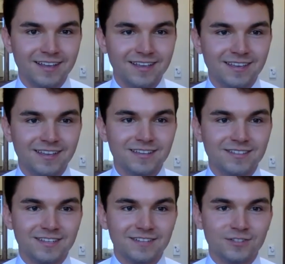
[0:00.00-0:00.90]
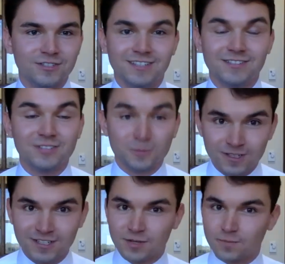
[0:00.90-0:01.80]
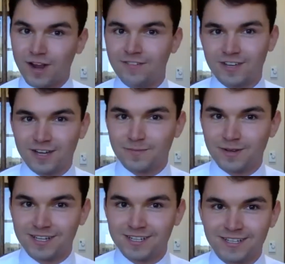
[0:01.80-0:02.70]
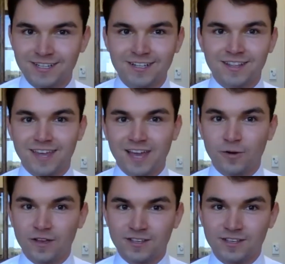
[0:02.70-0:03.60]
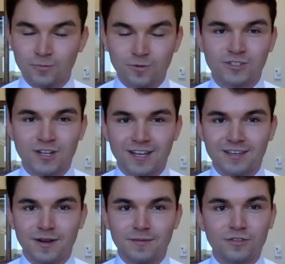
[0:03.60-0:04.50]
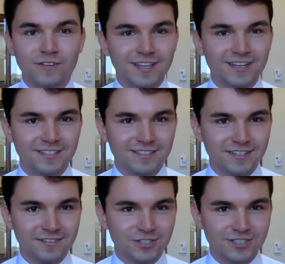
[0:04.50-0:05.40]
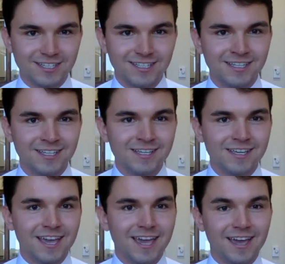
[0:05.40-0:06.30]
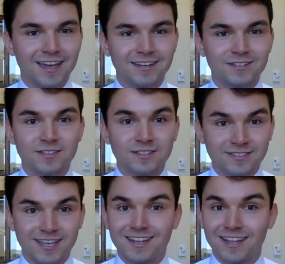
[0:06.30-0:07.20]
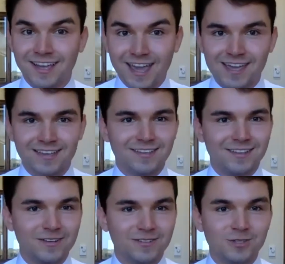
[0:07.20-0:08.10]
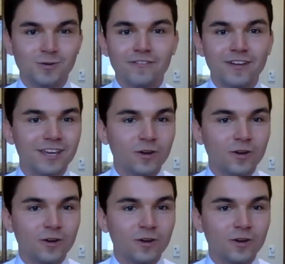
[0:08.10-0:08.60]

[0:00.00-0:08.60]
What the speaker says: in the city of Racine. So really it's a private company that it was talking about moving into the city of Racine and said like, hey, do you have any